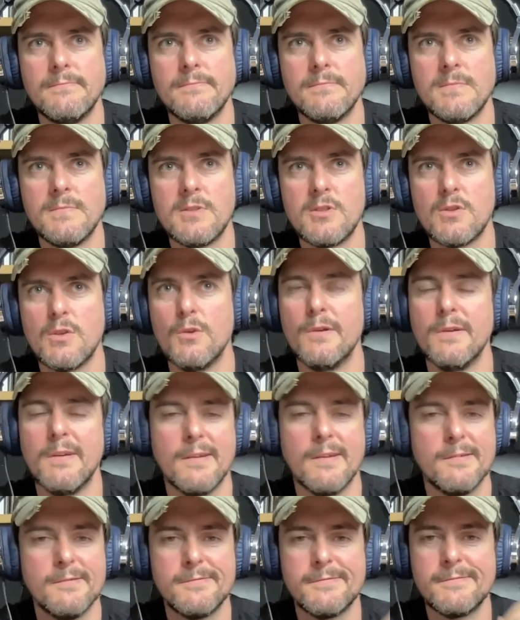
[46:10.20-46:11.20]
student
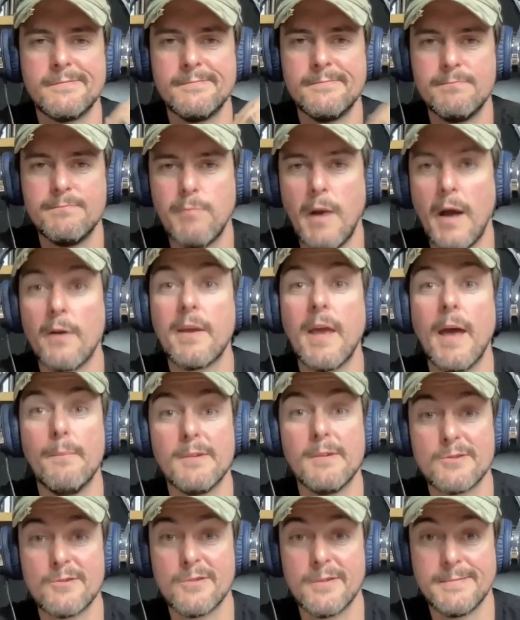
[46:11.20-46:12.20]
of
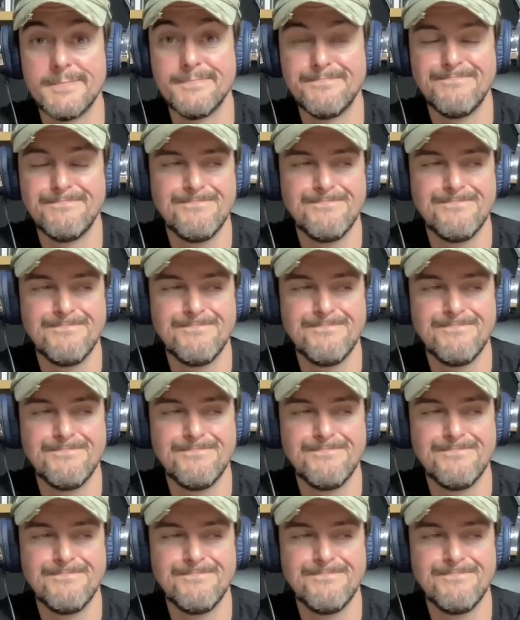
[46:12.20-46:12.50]
biochemistry.